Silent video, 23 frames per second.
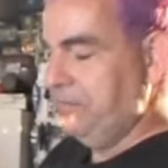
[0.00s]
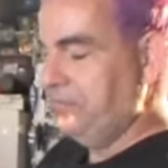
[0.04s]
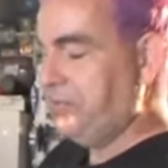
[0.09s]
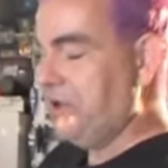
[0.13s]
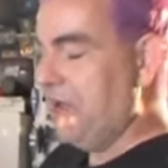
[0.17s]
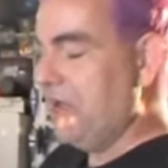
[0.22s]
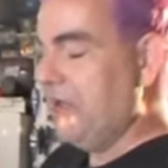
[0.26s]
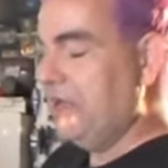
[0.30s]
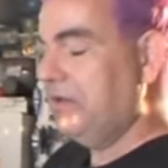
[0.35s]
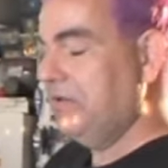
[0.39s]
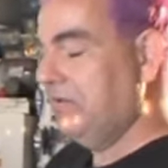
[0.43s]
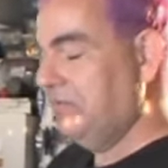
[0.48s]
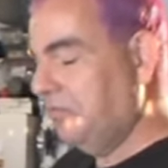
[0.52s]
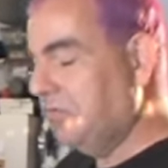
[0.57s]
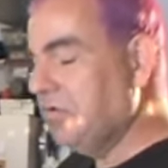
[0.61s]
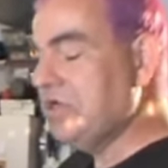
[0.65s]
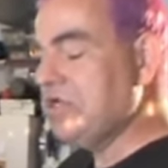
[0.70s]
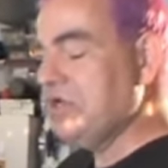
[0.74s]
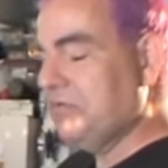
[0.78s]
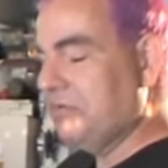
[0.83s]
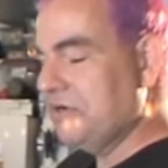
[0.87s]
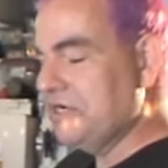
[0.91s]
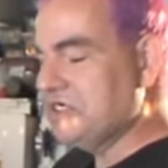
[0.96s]
But
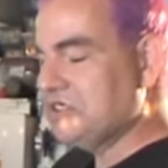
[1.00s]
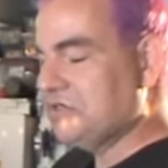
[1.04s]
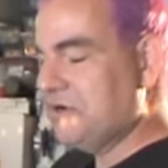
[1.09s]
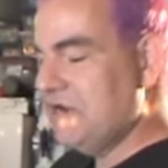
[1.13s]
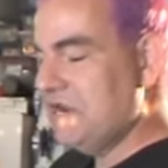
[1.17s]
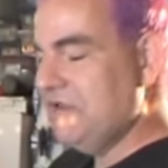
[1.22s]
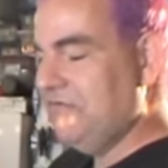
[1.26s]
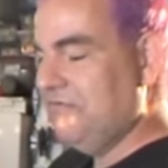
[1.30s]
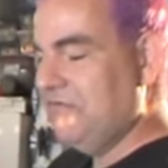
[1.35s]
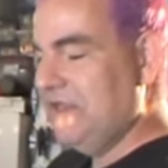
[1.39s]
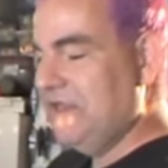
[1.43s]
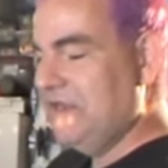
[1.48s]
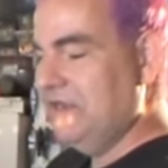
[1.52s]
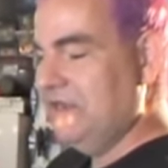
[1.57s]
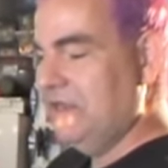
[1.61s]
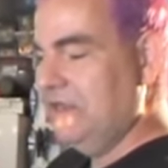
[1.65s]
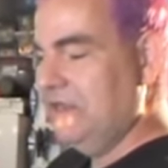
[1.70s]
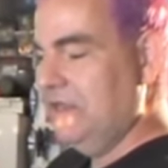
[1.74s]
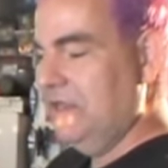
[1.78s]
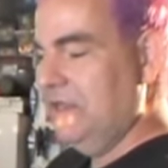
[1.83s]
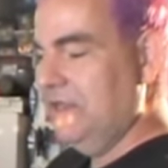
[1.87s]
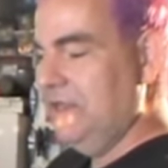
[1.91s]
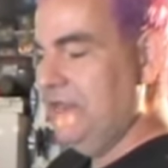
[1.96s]
when you retrieve it,
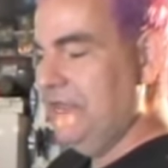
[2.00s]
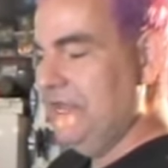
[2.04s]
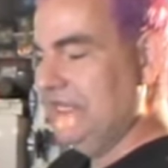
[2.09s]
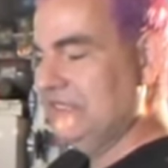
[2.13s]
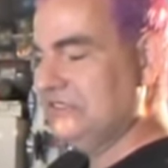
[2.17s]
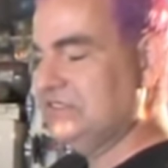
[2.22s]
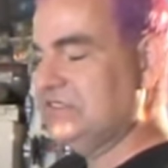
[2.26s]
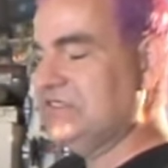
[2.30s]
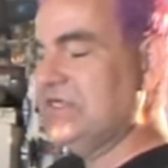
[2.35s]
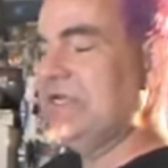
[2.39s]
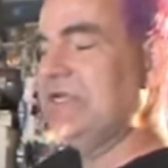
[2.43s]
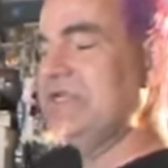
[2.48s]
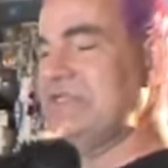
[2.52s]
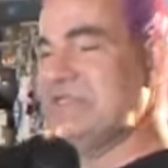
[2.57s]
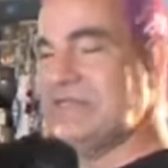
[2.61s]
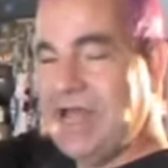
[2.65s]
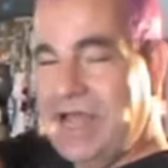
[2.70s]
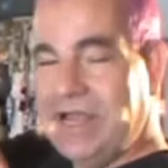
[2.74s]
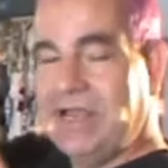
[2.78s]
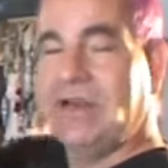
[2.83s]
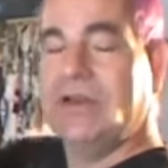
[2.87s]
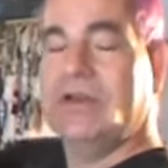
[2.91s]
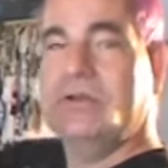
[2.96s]
it's
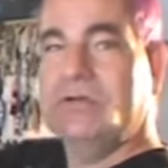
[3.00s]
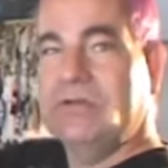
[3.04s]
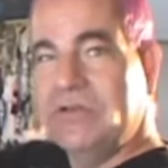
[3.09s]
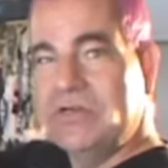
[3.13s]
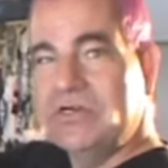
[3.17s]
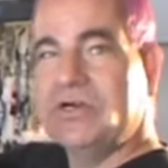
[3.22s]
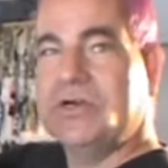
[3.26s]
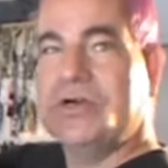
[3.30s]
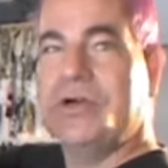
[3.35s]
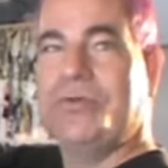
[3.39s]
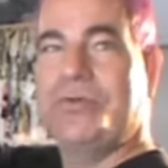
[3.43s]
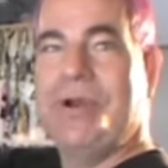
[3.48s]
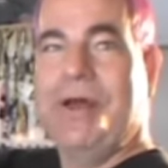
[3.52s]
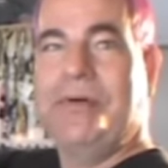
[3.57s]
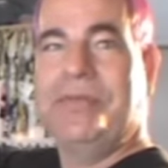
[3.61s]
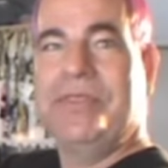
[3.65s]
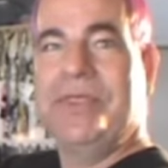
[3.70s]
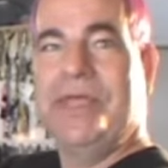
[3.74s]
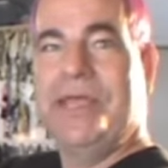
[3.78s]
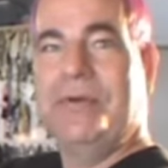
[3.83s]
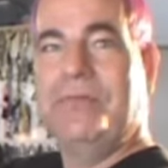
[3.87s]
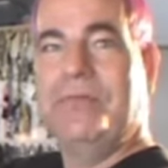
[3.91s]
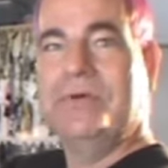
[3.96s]
not going to do the turnaround
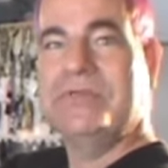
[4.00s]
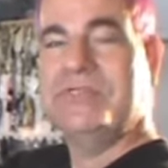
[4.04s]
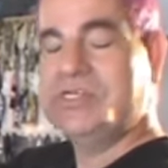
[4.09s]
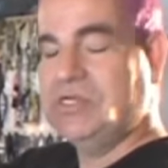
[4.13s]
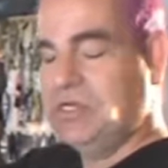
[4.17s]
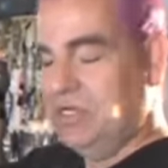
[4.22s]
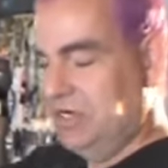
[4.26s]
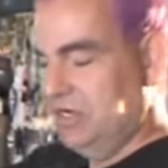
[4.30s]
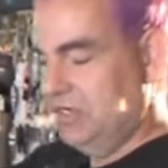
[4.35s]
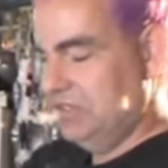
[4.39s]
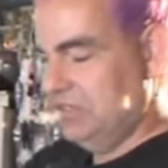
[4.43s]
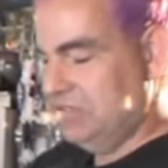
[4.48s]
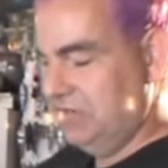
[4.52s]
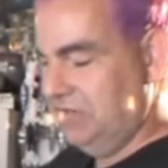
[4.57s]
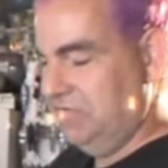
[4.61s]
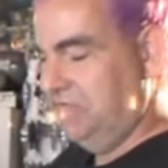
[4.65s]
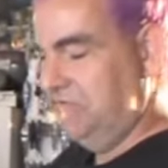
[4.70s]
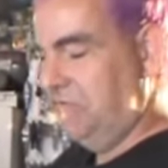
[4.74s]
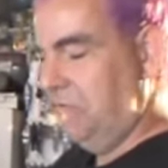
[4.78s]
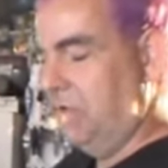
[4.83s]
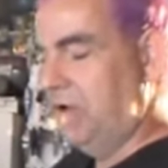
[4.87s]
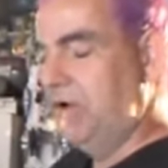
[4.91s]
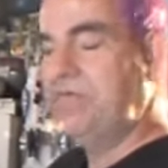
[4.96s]
thing once you get into the
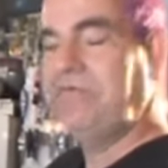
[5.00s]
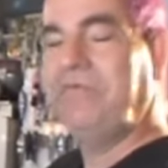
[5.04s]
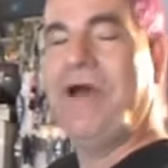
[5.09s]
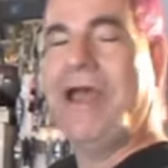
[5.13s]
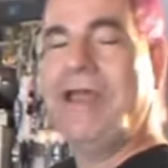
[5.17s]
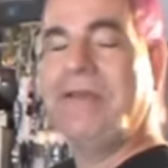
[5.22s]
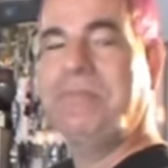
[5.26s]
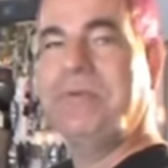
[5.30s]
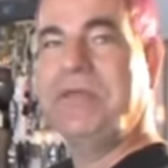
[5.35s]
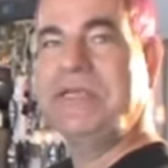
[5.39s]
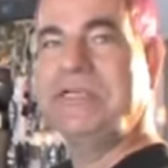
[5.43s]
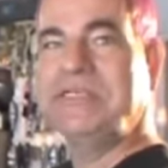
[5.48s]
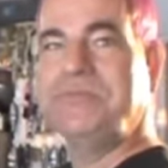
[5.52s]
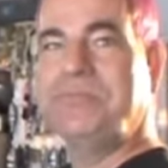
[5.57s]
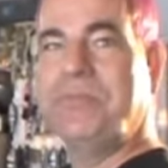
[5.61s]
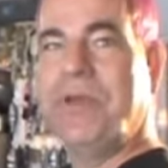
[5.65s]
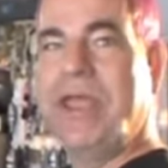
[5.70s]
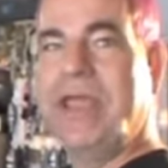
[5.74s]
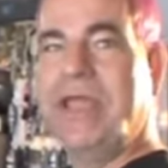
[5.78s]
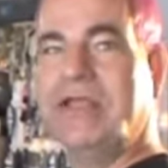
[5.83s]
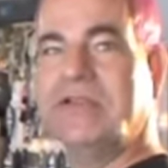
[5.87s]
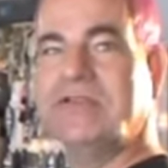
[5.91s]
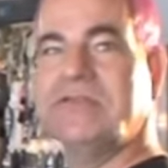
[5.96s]
4 or 5 piece
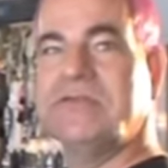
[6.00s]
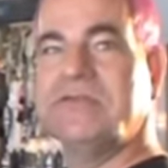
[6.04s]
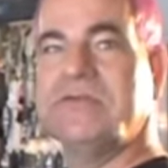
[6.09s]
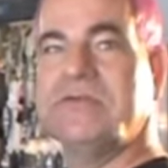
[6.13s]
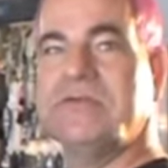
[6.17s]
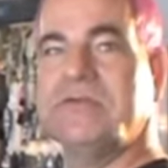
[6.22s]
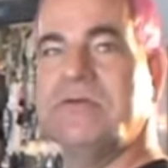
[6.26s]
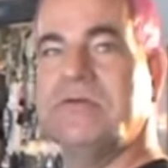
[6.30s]
baits.